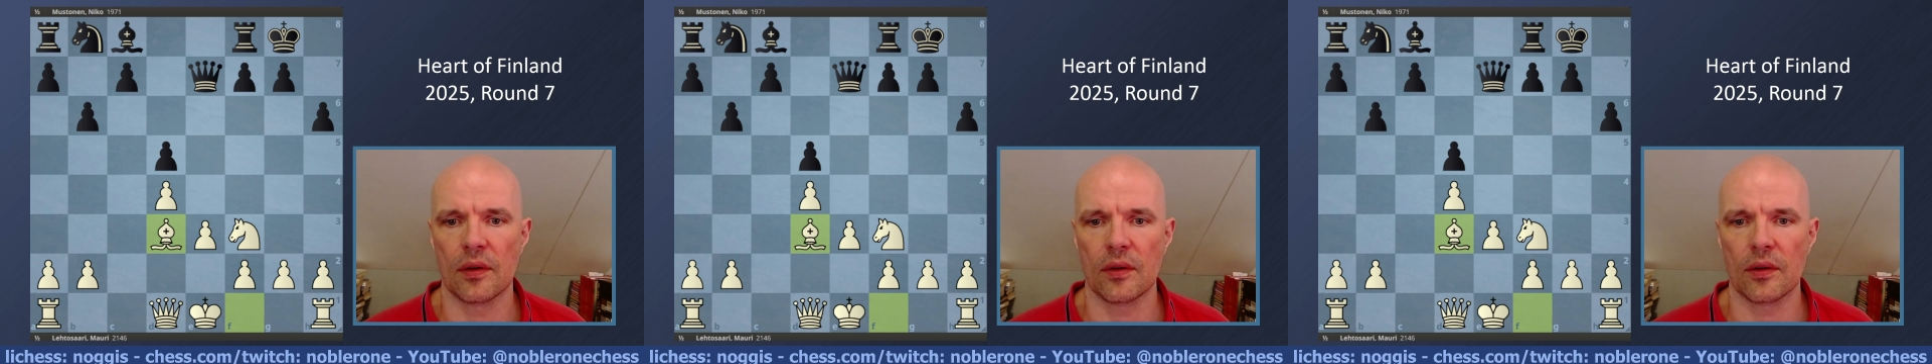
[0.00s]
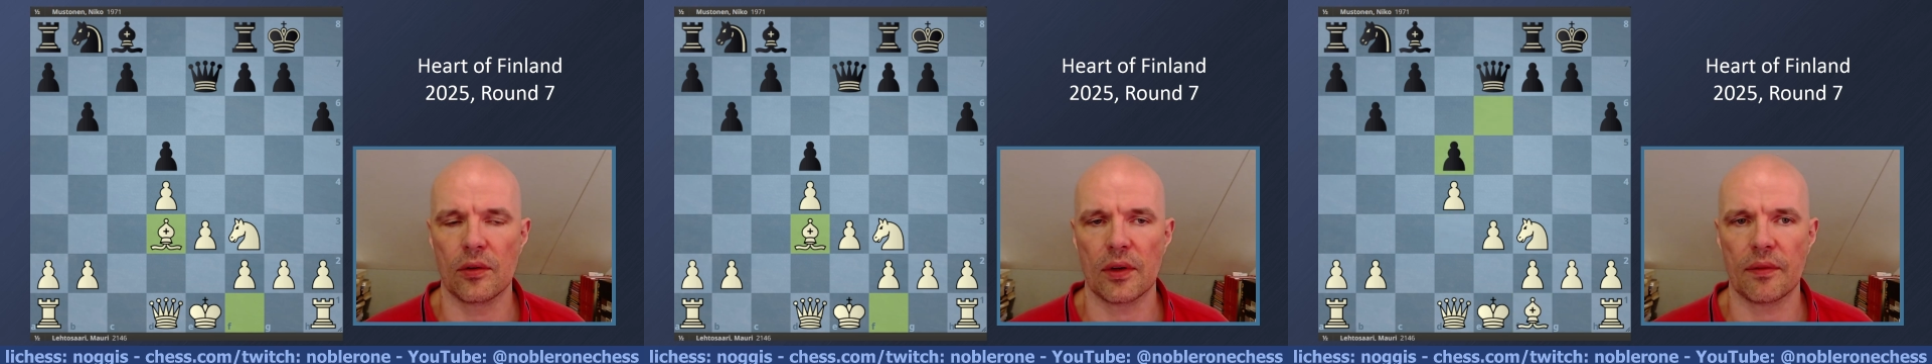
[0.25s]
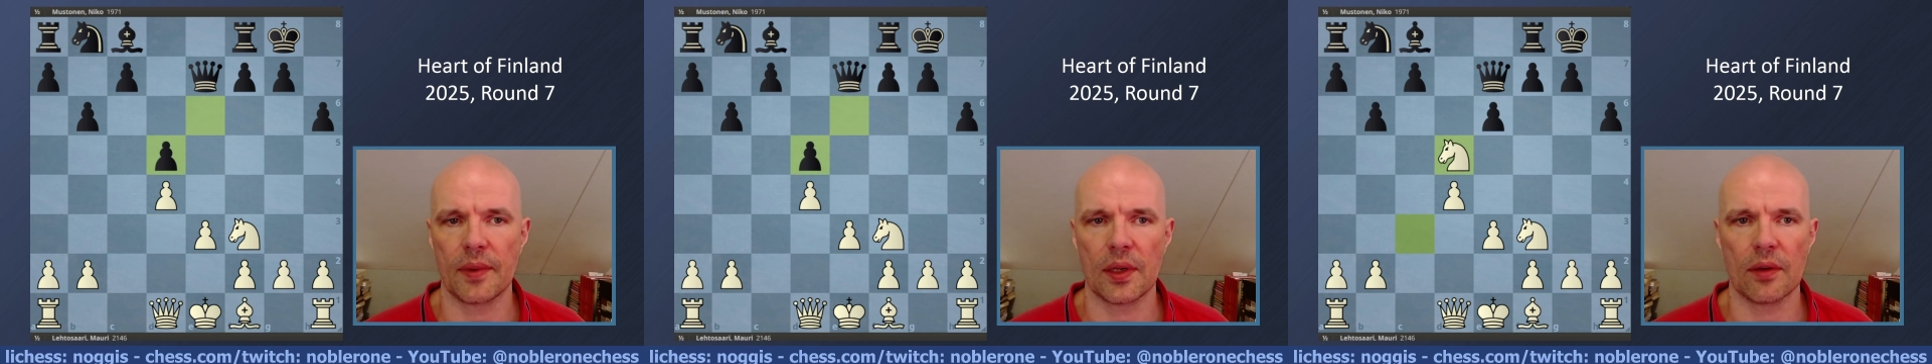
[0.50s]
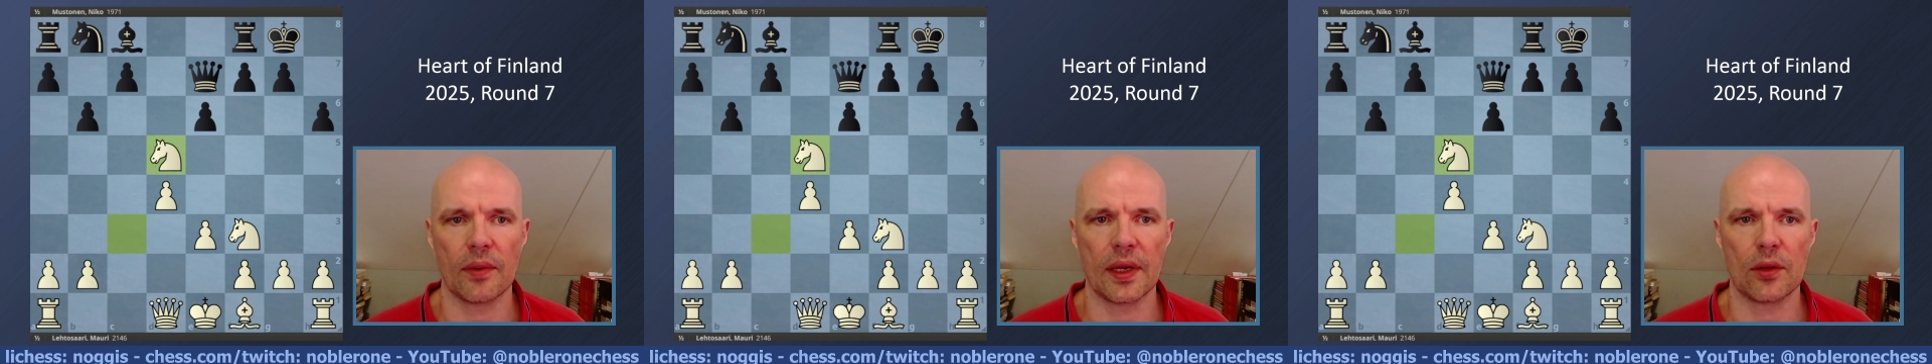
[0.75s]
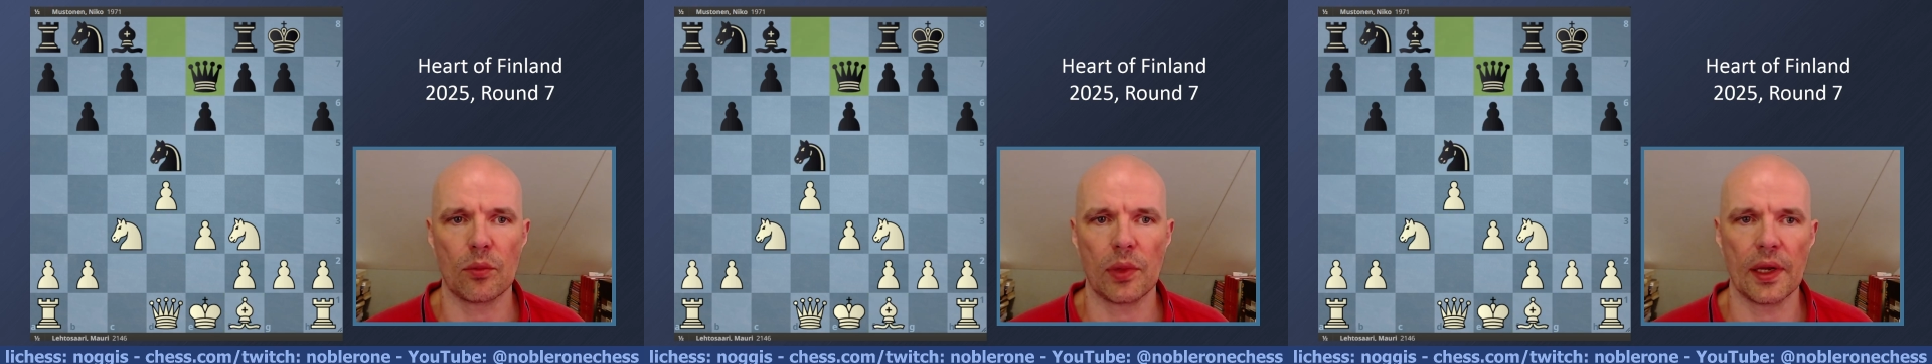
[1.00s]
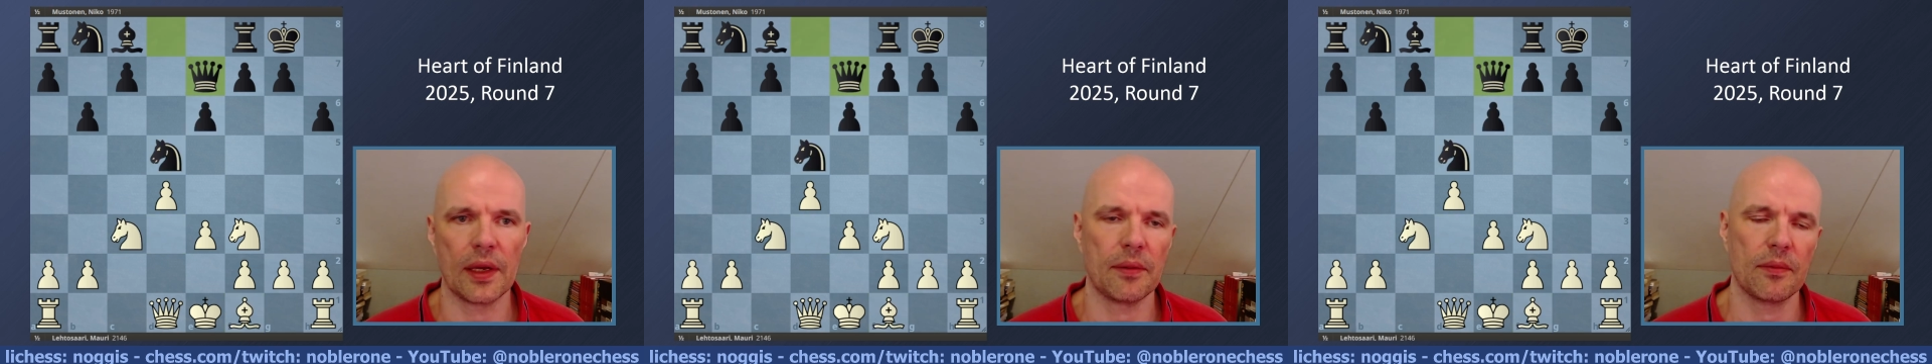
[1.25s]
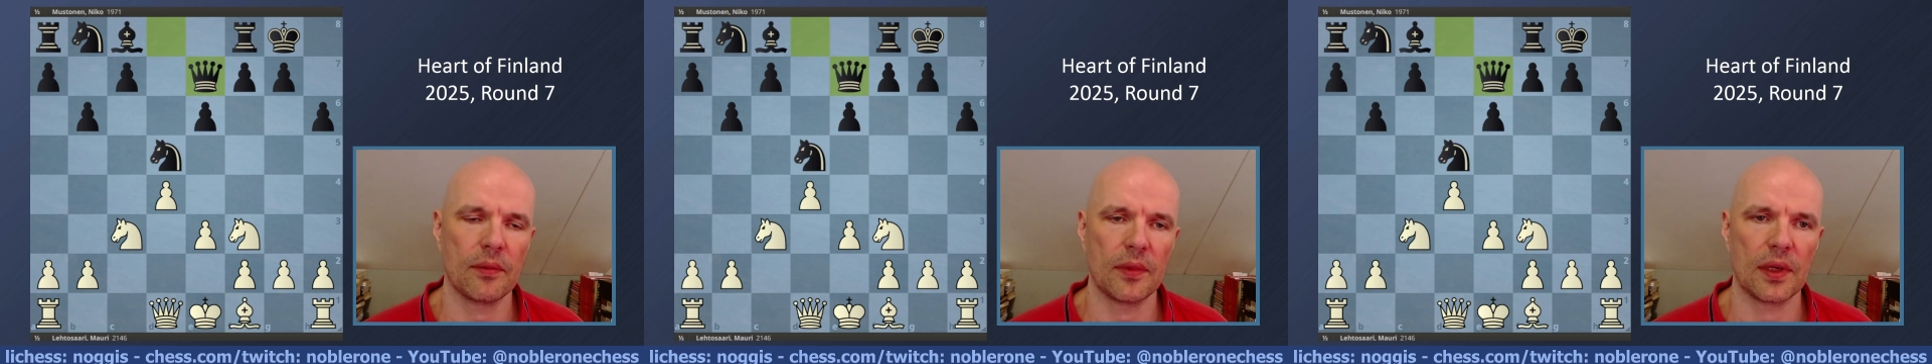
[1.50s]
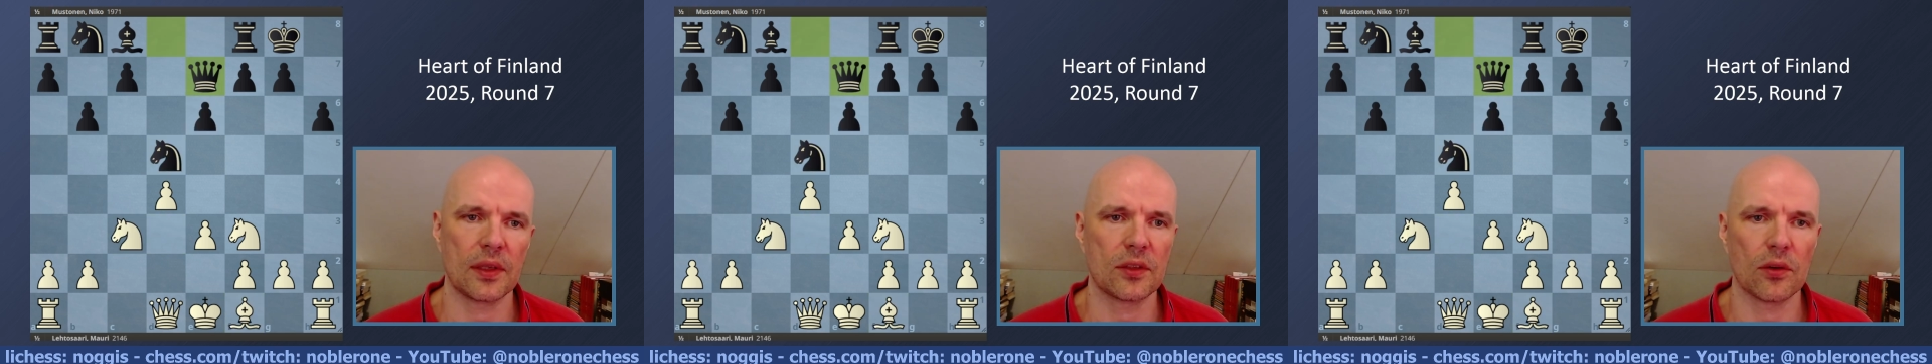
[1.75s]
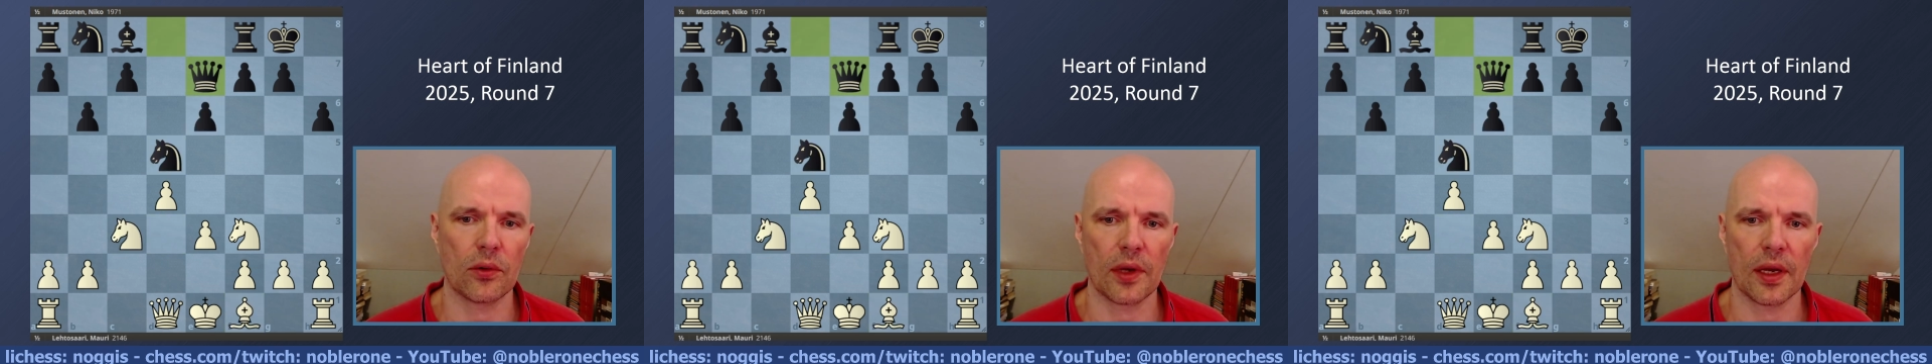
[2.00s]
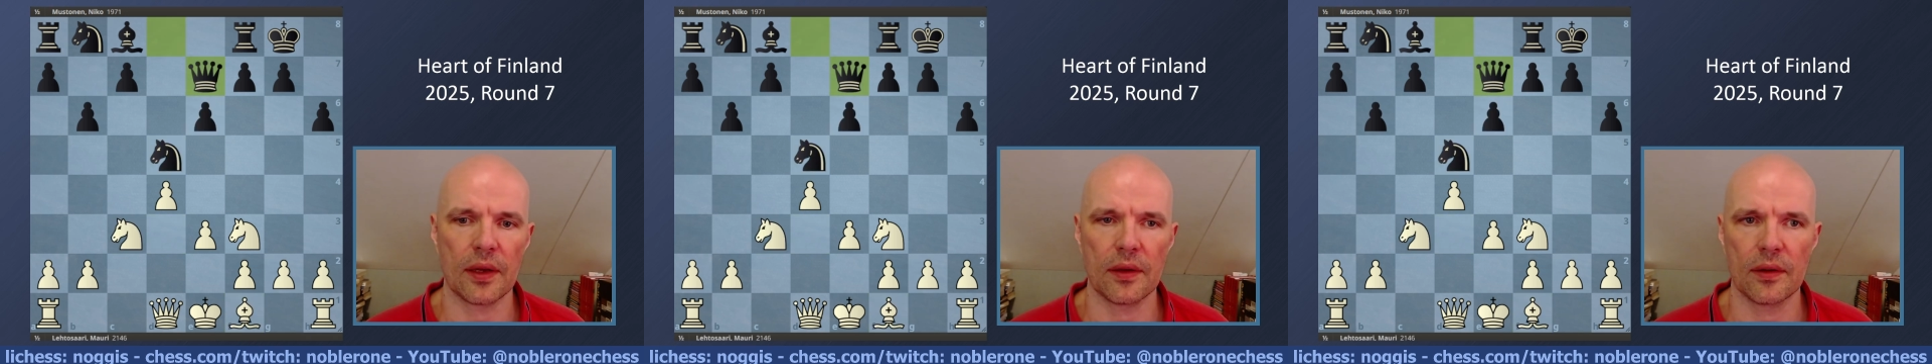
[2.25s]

Could have been a way to play. It's okay.